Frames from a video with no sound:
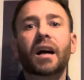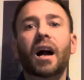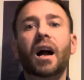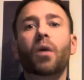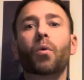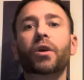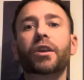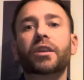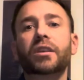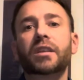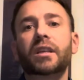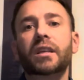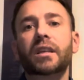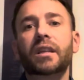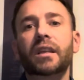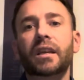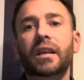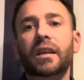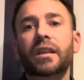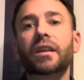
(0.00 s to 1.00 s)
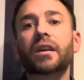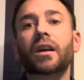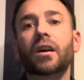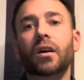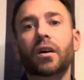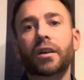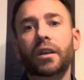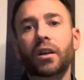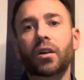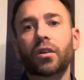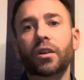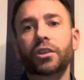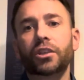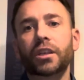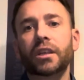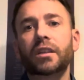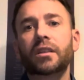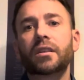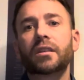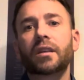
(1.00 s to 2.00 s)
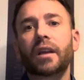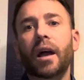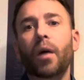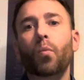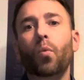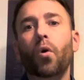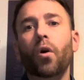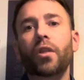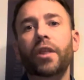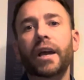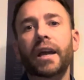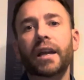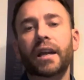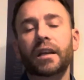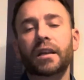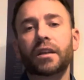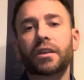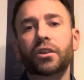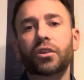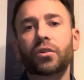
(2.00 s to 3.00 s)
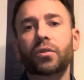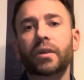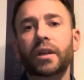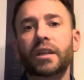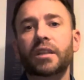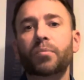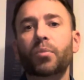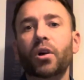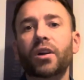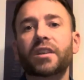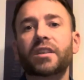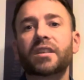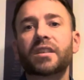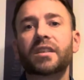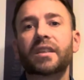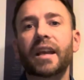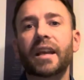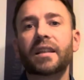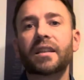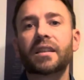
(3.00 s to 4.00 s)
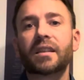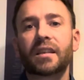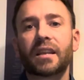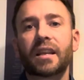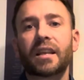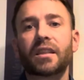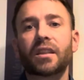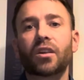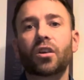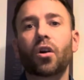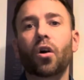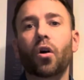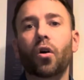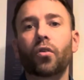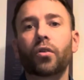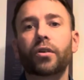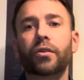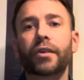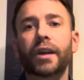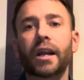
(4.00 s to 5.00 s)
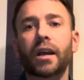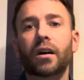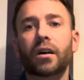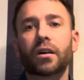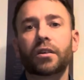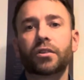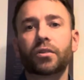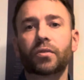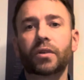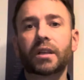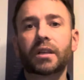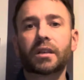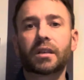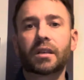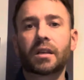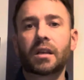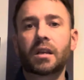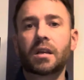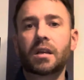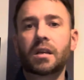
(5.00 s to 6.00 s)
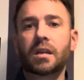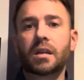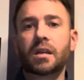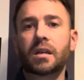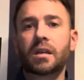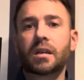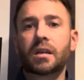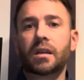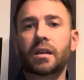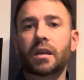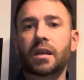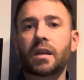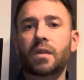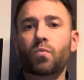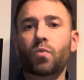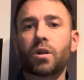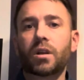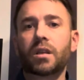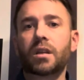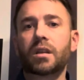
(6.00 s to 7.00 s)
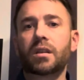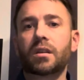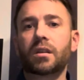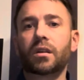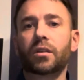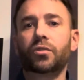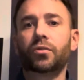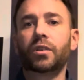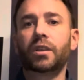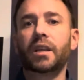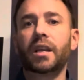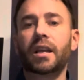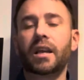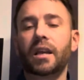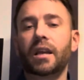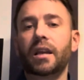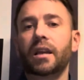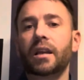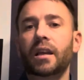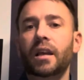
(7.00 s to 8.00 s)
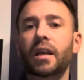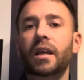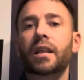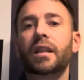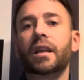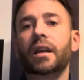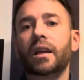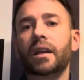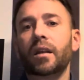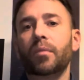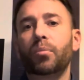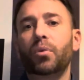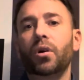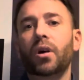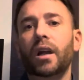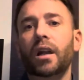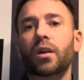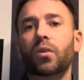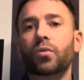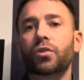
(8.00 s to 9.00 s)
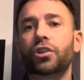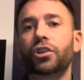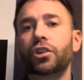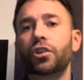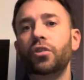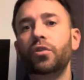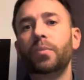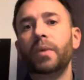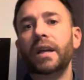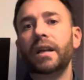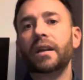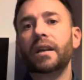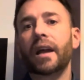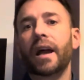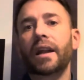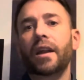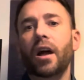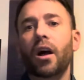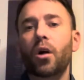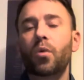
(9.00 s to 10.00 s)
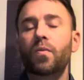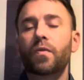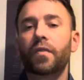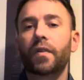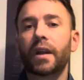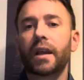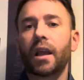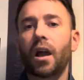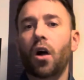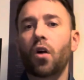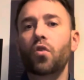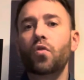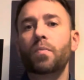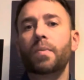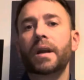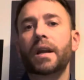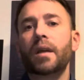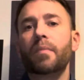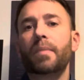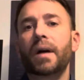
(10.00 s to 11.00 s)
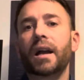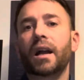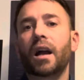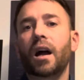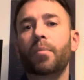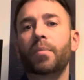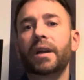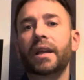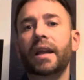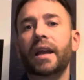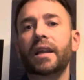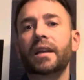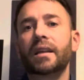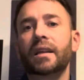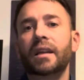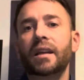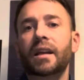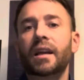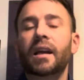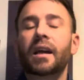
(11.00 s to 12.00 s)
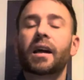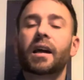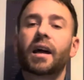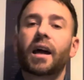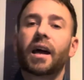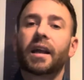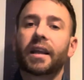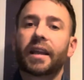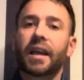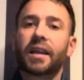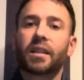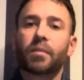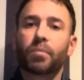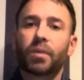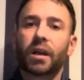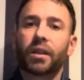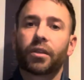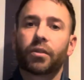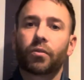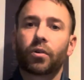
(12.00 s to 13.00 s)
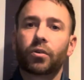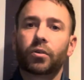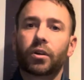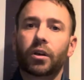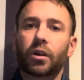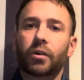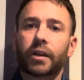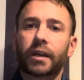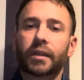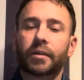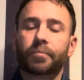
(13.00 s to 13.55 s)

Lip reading: where you see the cardiologists, and what they're going to do is put a stent in the coronary arteries. In one of these arteries here, they're going to put a little tube in and hopefully open it back up again and get the blood flow going.